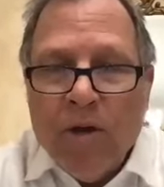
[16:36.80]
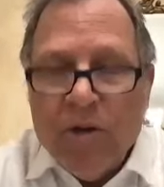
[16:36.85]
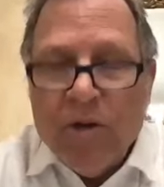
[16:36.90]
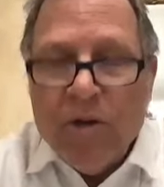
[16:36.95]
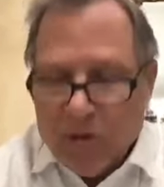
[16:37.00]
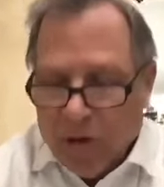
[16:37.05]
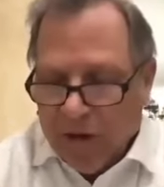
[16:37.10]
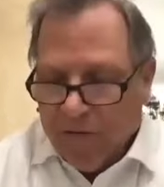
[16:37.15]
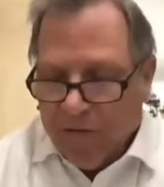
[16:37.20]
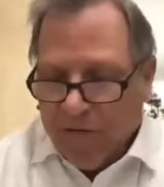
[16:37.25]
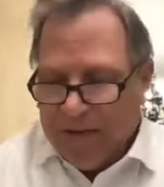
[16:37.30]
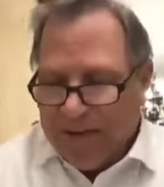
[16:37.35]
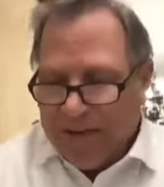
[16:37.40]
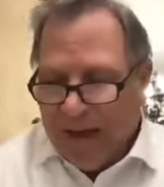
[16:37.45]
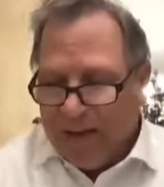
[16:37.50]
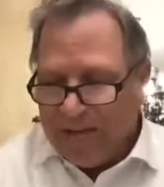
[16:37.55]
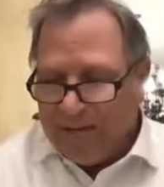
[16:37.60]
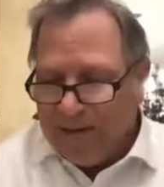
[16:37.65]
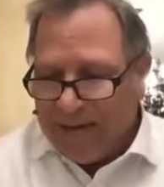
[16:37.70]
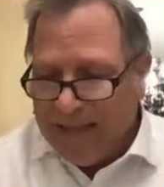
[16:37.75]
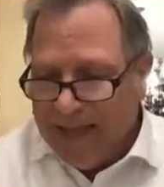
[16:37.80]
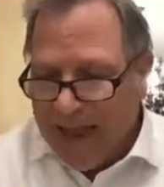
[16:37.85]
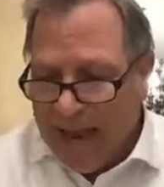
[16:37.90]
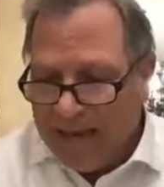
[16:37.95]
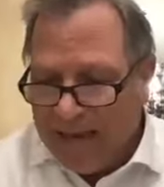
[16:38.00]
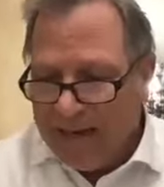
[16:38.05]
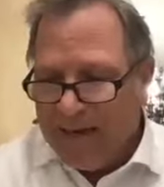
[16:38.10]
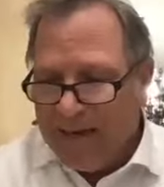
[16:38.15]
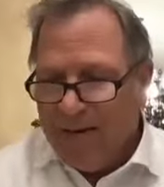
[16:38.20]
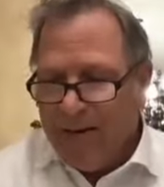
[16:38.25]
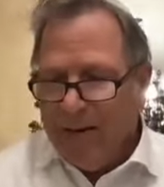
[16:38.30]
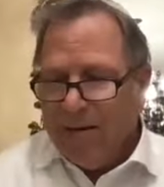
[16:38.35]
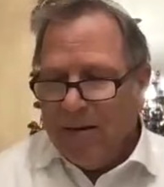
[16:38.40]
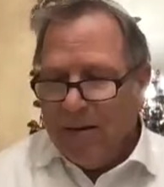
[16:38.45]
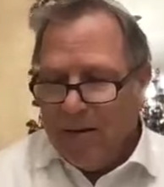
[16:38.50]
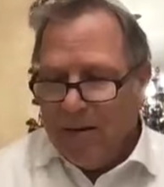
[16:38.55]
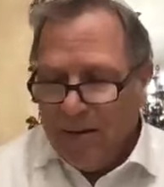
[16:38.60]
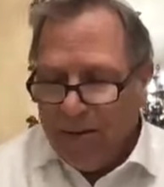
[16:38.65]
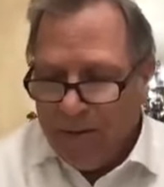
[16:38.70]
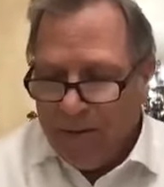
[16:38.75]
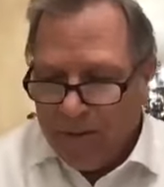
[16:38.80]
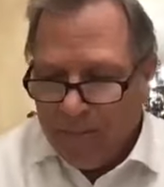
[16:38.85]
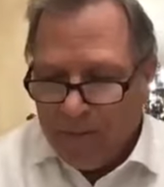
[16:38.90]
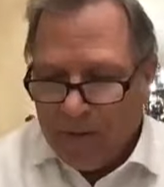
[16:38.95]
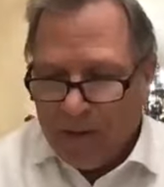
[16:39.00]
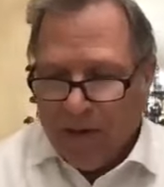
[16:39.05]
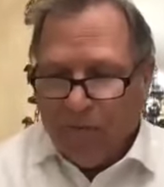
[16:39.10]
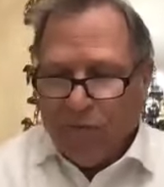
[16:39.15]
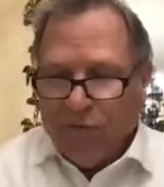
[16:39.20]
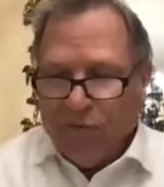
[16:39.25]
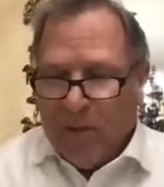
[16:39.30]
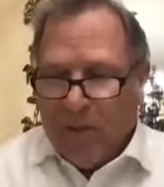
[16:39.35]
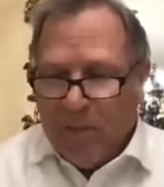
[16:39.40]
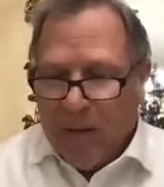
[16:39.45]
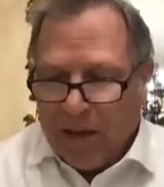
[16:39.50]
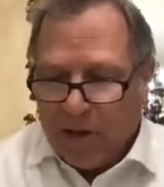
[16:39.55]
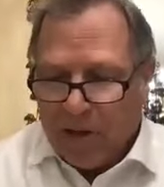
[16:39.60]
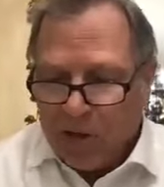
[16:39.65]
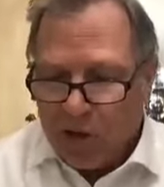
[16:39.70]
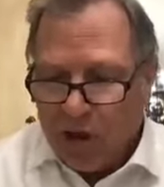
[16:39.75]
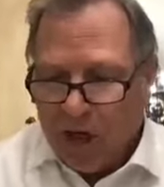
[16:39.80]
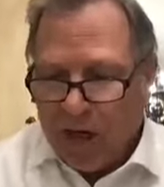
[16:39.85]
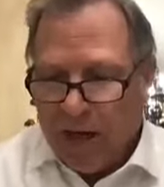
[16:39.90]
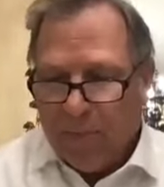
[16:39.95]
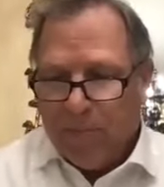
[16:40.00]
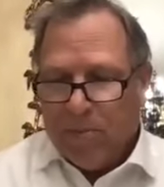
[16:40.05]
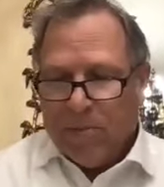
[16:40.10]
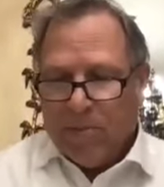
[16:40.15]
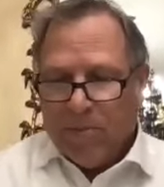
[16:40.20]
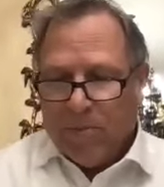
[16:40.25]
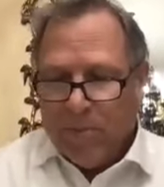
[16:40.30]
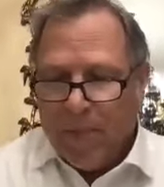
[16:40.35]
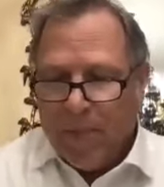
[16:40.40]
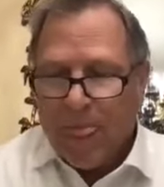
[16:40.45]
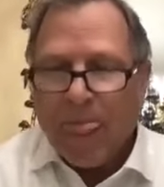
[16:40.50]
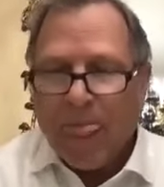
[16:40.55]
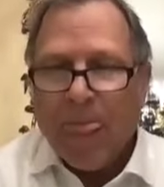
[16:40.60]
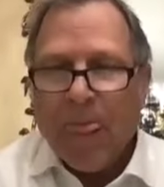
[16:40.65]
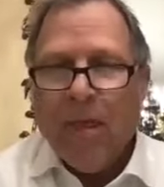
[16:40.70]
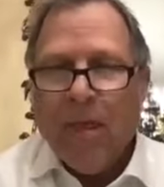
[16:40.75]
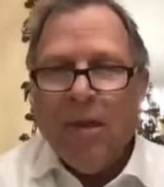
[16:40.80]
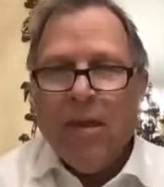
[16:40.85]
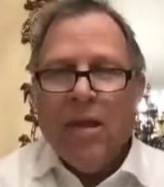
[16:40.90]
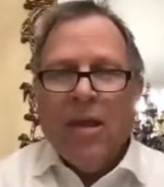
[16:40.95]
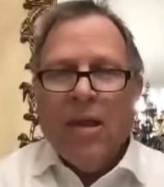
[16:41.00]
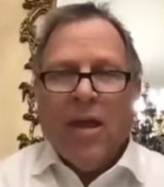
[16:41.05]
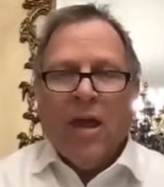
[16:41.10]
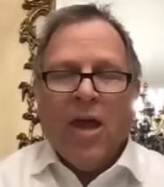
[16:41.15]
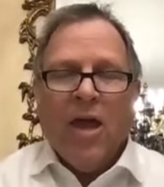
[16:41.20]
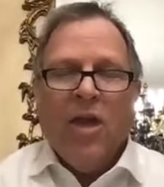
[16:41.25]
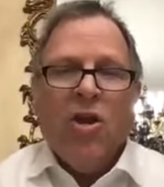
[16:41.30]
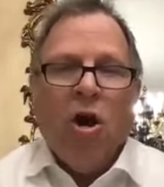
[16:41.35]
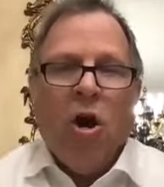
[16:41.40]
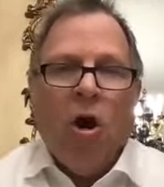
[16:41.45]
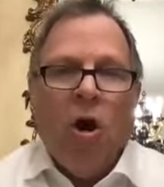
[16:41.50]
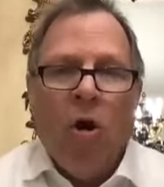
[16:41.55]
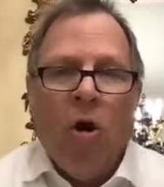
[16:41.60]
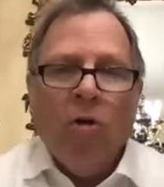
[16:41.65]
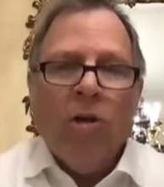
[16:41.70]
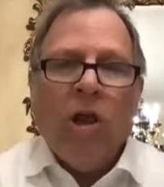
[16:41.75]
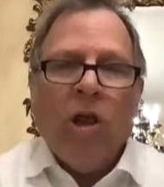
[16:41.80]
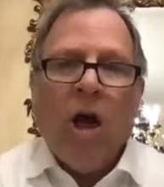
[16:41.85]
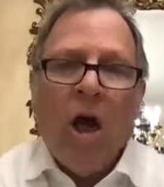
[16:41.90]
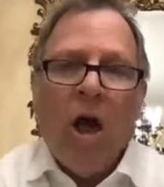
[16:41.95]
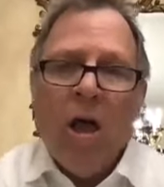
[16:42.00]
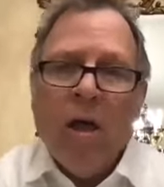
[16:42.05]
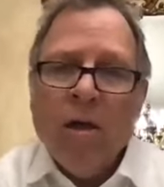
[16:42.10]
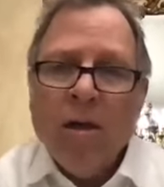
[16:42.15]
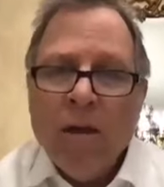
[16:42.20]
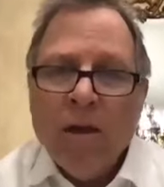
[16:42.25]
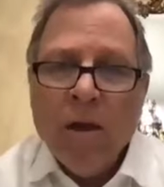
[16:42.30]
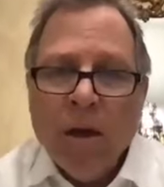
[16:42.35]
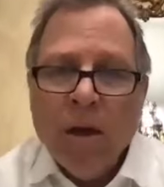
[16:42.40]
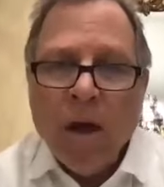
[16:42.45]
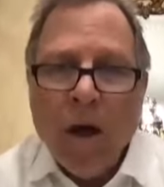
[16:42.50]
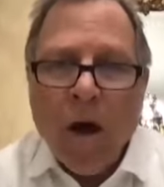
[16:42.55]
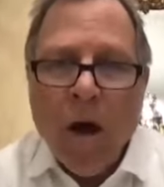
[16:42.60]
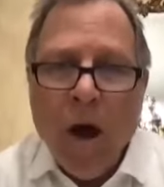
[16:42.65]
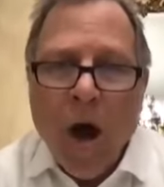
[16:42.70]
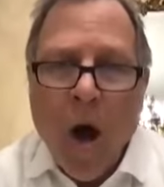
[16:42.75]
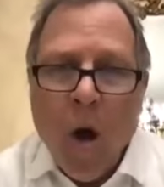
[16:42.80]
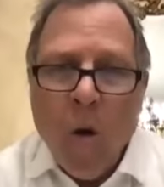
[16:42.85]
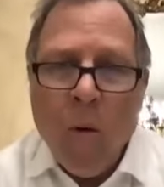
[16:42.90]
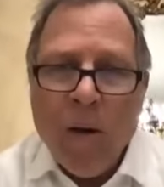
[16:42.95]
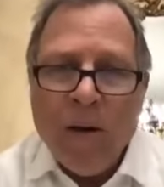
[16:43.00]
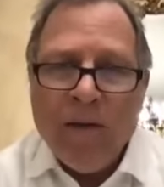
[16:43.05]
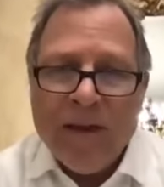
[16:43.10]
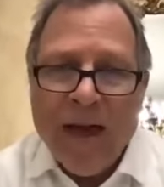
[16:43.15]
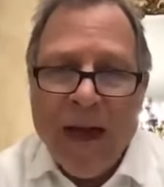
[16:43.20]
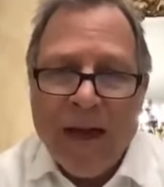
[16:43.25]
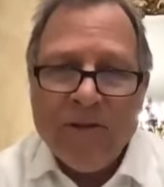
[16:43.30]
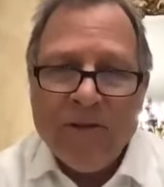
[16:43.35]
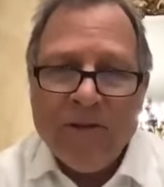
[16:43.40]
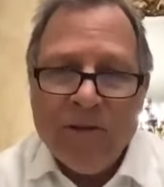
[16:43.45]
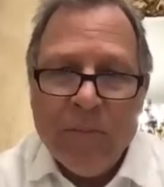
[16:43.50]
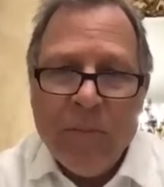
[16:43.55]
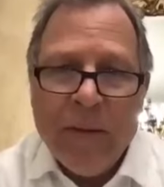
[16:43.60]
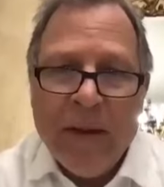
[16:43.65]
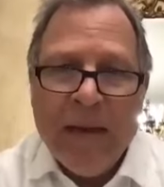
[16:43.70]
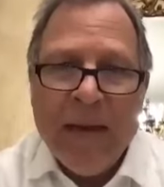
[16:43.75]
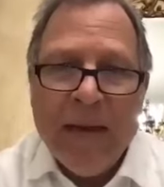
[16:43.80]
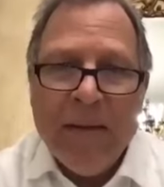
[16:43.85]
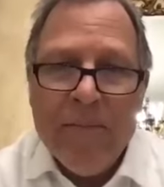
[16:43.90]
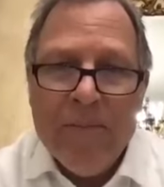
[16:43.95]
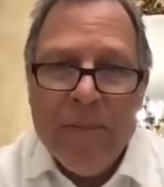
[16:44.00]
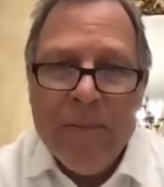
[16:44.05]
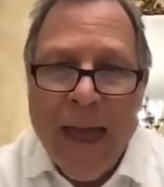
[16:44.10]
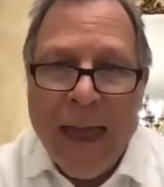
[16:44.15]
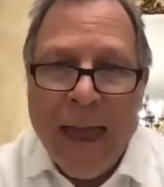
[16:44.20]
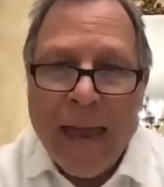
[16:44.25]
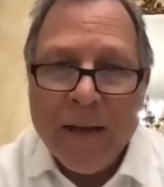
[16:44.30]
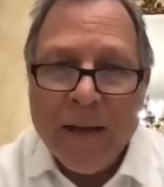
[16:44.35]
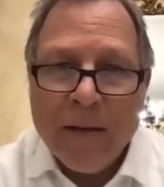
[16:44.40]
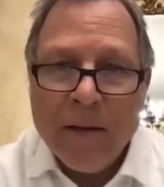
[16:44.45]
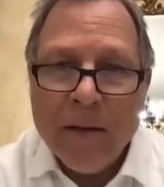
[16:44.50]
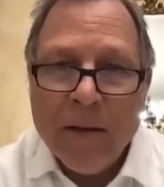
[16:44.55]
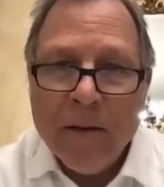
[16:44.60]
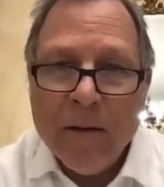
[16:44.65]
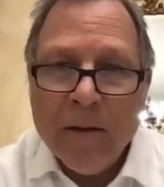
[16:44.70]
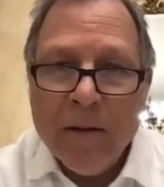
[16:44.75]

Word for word: So, if he designated a female sheep, an ola always has to be a male.